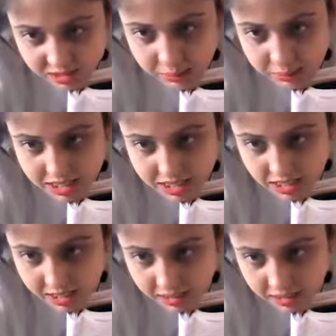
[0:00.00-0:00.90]
Aman
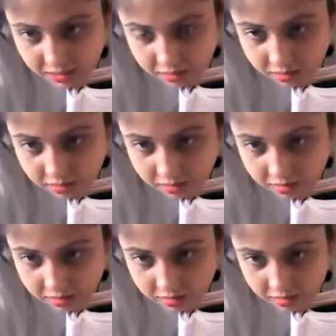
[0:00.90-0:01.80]
Singh,
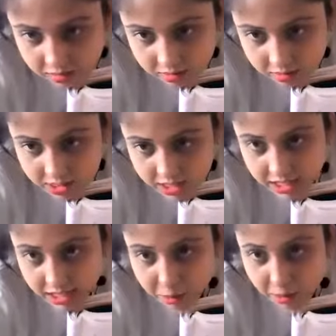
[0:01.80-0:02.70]
is
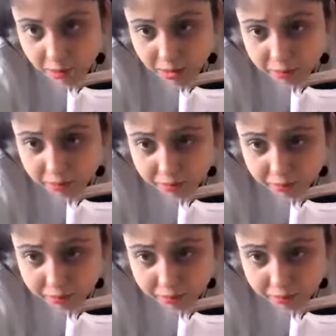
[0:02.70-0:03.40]
there any problem?